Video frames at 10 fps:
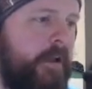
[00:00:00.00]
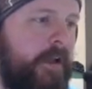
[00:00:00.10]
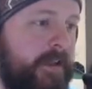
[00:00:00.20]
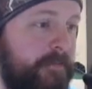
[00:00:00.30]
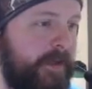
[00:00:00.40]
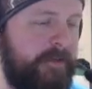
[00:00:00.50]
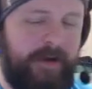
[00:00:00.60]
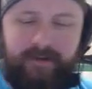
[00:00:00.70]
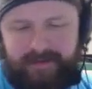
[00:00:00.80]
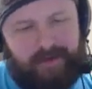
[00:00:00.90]
Is it Mickey
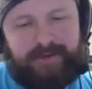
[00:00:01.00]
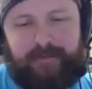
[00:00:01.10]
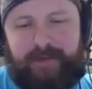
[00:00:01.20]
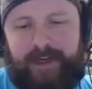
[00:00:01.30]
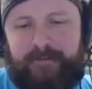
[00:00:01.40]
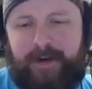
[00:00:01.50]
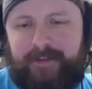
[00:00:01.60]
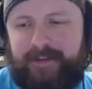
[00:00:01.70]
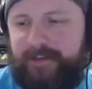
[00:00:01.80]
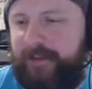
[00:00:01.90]
Mouse? No, it's not Mickey
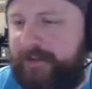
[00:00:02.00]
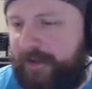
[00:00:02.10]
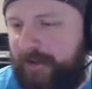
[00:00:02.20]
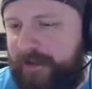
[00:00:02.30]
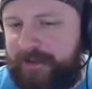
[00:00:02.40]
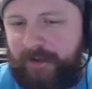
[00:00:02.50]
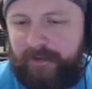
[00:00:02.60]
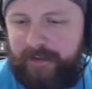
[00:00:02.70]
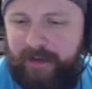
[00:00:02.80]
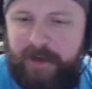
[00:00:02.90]
Mouse. It's our
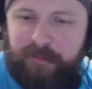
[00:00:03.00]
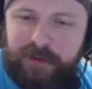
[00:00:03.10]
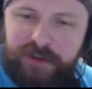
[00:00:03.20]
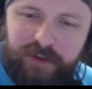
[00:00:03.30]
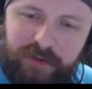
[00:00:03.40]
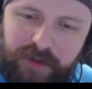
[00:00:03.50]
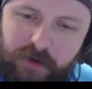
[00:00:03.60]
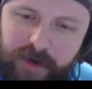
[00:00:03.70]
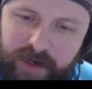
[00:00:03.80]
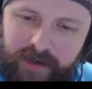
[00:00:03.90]
little impish
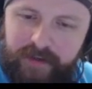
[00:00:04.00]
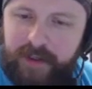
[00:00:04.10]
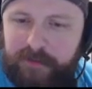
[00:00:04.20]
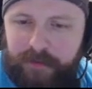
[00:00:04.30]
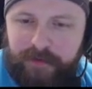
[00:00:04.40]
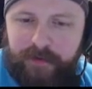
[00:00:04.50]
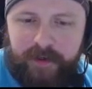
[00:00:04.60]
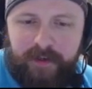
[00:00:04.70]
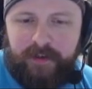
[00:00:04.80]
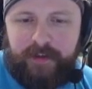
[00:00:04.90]
Loki. That's what we're doing.
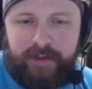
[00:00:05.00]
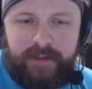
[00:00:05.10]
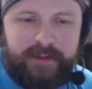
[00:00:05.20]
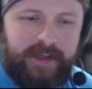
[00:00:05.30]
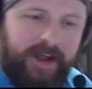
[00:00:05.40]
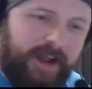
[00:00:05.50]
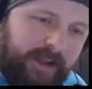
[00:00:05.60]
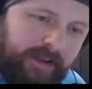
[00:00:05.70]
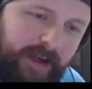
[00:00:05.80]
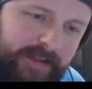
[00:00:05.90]
We get these
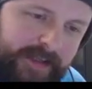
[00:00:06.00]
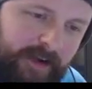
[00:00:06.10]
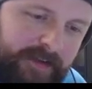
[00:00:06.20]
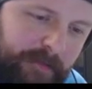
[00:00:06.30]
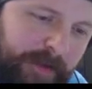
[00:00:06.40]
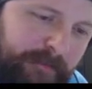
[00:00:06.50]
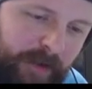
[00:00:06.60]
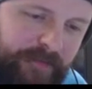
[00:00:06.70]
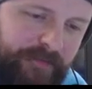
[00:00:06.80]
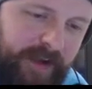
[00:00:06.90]
lines down. He's got a big
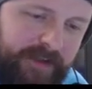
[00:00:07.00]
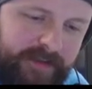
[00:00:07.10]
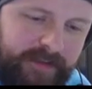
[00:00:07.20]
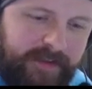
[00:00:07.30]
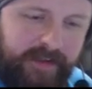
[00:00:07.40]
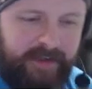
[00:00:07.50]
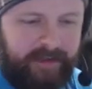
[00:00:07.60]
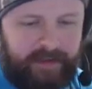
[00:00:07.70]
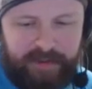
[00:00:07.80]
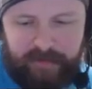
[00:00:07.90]
puppy face.
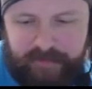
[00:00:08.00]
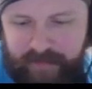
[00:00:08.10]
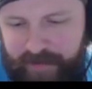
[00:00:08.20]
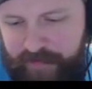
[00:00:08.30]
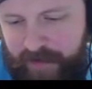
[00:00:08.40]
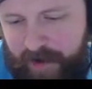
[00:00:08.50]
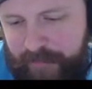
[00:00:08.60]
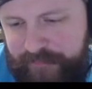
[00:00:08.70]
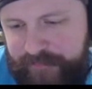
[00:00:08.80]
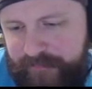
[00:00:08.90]
He's really fun to draw.
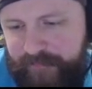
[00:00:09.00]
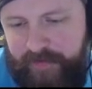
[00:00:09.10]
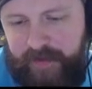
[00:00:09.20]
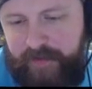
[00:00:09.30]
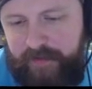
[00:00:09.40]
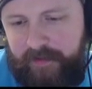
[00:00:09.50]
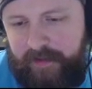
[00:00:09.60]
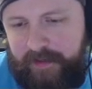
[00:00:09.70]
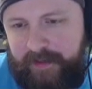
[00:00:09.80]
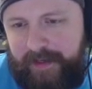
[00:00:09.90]

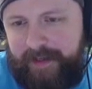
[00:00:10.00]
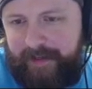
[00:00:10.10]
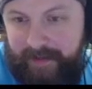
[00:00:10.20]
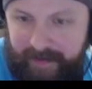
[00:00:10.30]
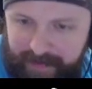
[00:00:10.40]
And it